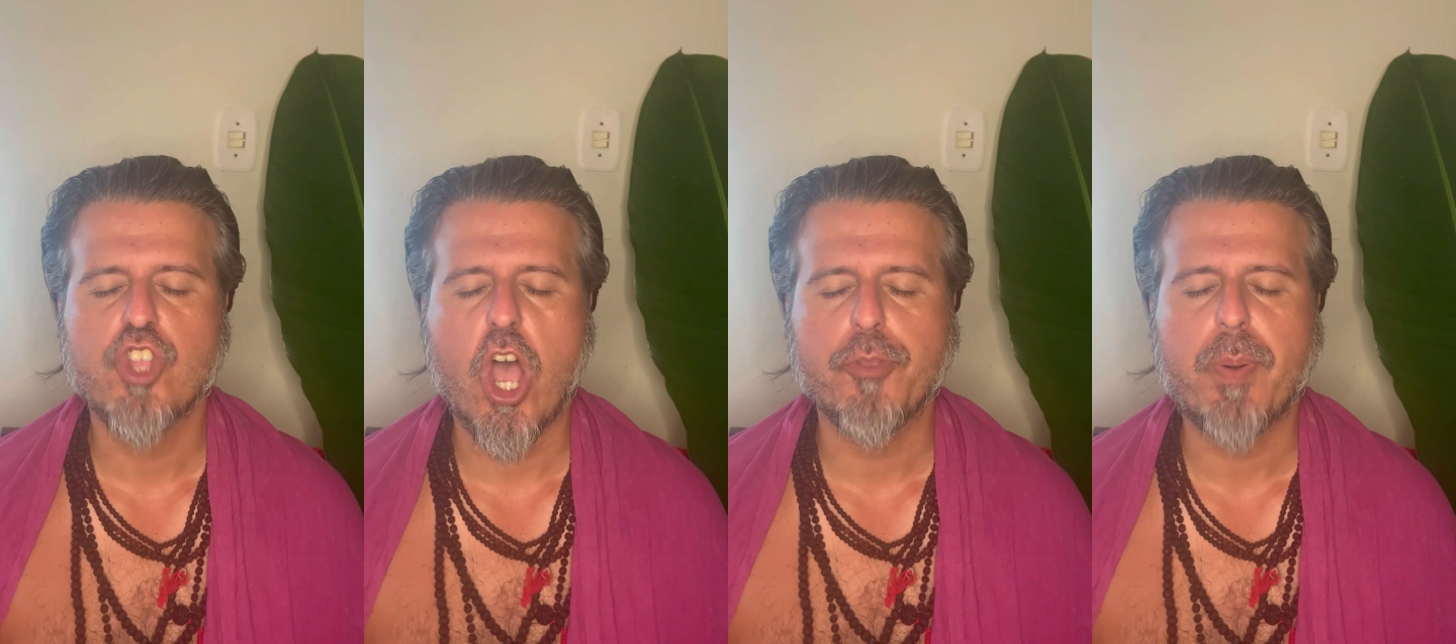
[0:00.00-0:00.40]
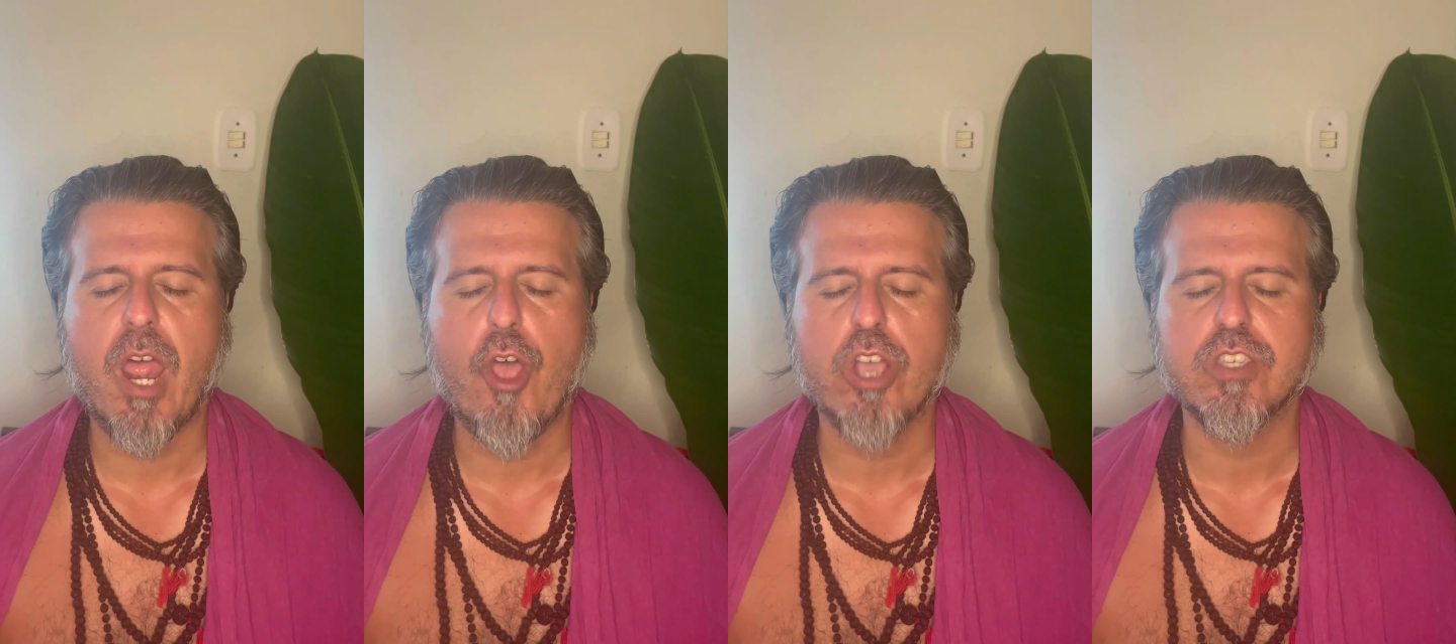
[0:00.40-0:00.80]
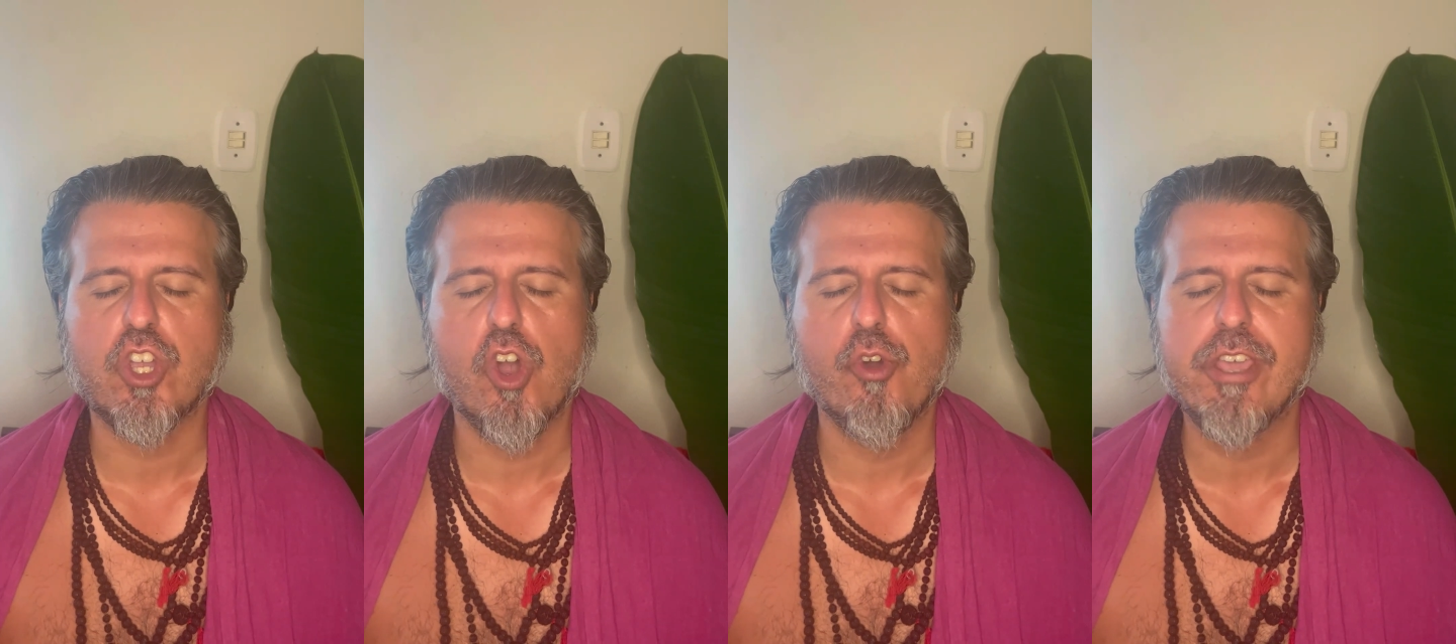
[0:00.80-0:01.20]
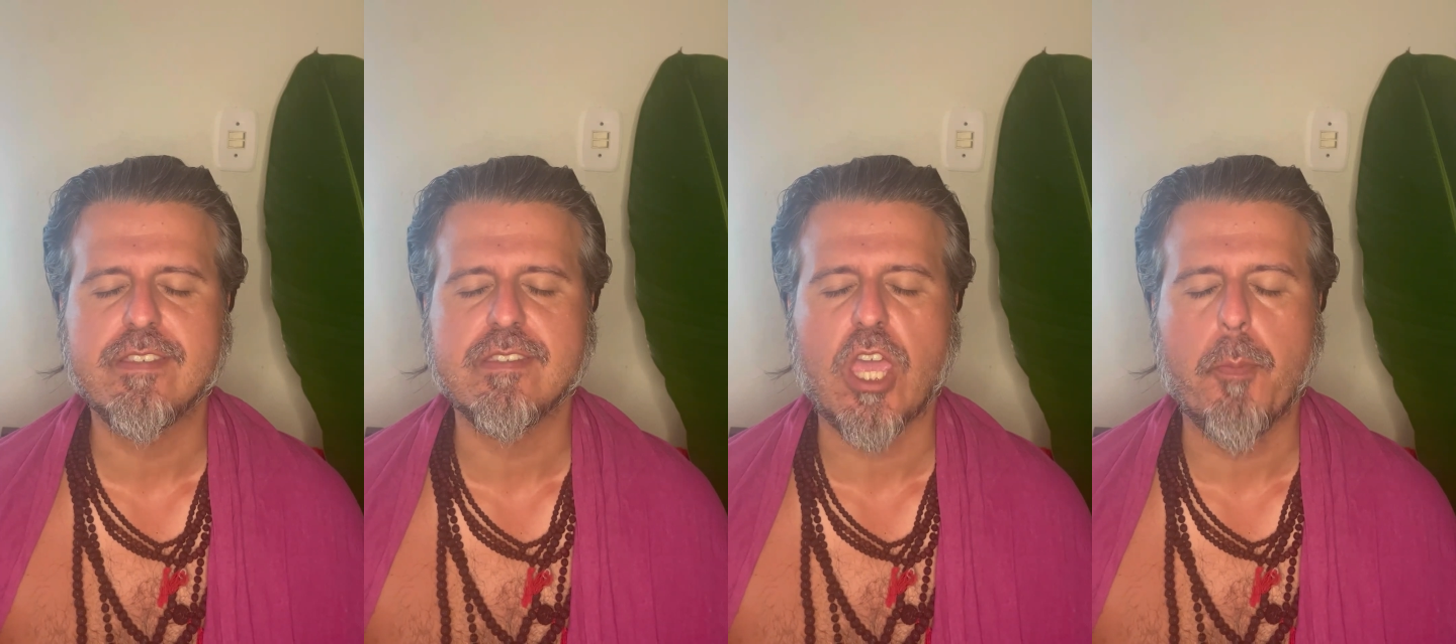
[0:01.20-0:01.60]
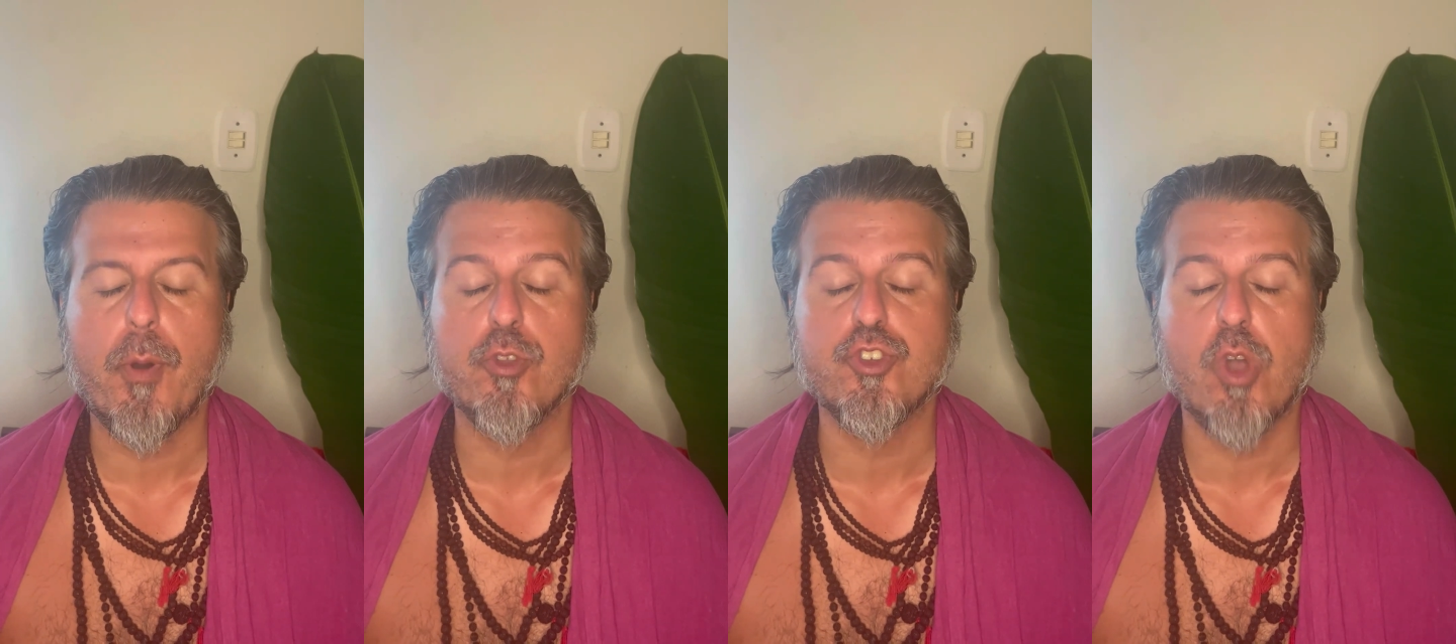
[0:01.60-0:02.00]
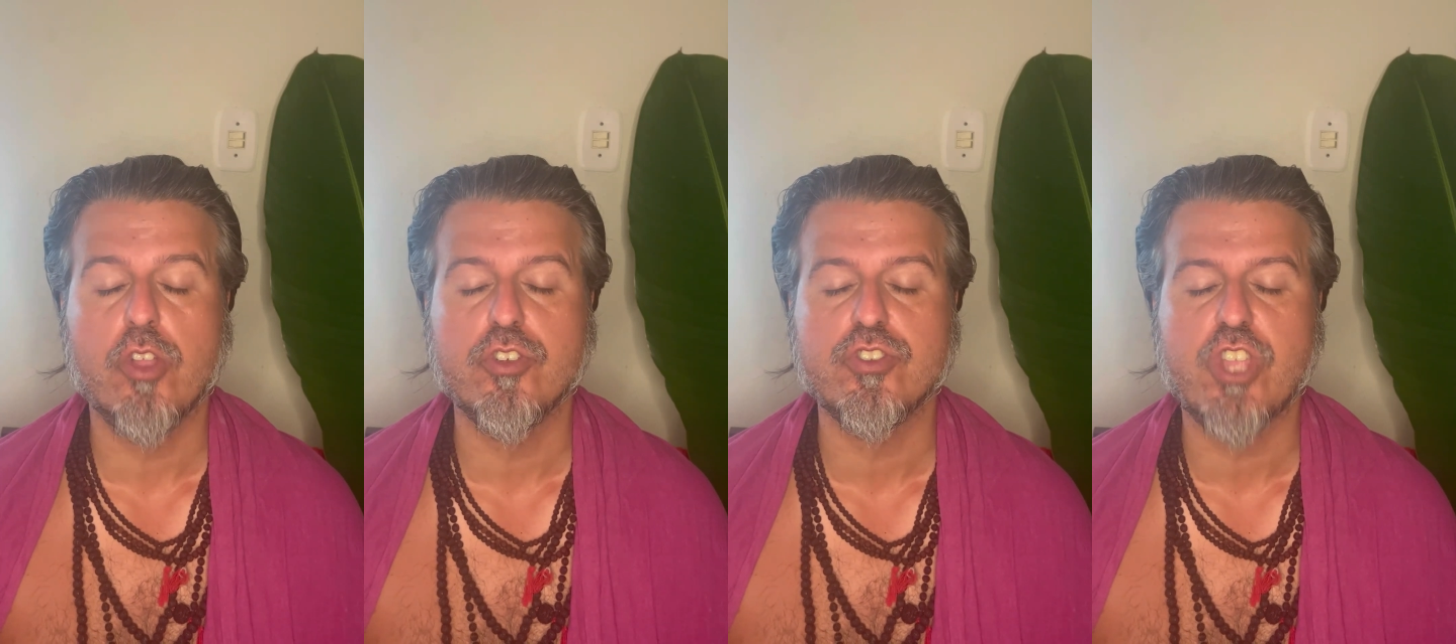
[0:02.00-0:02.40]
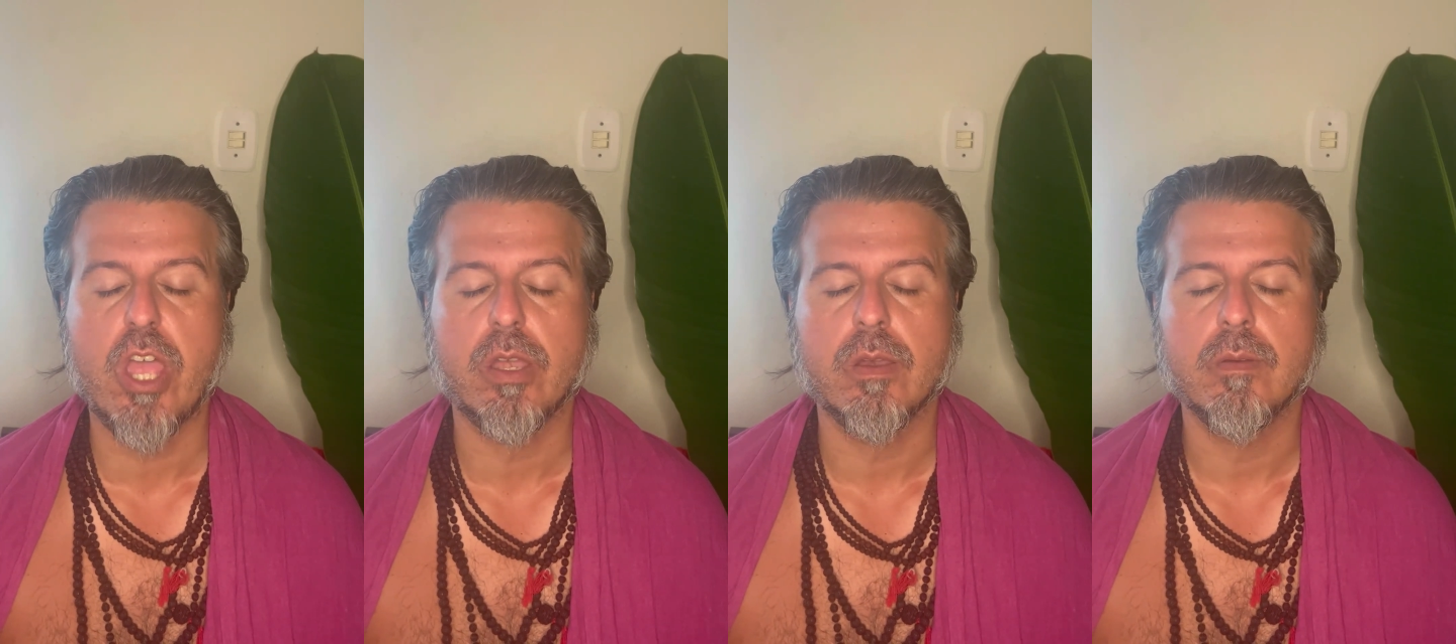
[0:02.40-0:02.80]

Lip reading: not paradoxical, it's simple to understand.